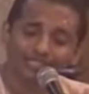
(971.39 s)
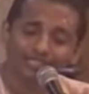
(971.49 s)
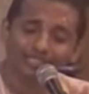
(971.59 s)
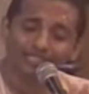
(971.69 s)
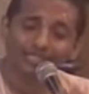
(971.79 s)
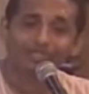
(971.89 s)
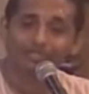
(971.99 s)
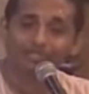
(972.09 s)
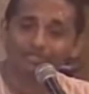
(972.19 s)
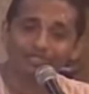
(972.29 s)
point to staying
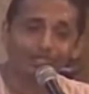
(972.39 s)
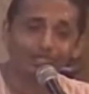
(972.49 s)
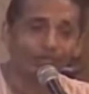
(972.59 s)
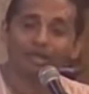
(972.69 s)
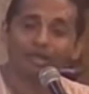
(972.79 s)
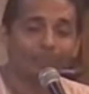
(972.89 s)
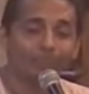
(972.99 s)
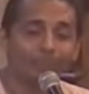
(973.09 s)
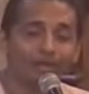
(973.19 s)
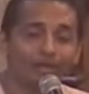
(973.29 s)
in this material world.
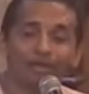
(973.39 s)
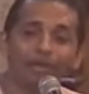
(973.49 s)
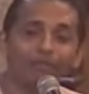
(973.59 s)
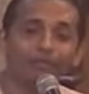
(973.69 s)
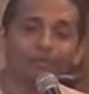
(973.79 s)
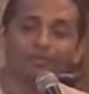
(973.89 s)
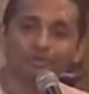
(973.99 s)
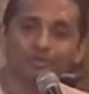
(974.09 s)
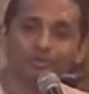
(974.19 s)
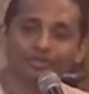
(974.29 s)
My Mahaprabhu
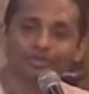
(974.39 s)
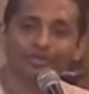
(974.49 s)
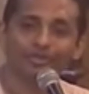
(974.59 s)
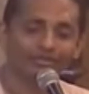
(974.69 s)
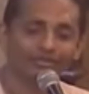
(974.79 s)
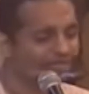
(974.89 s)
is not there.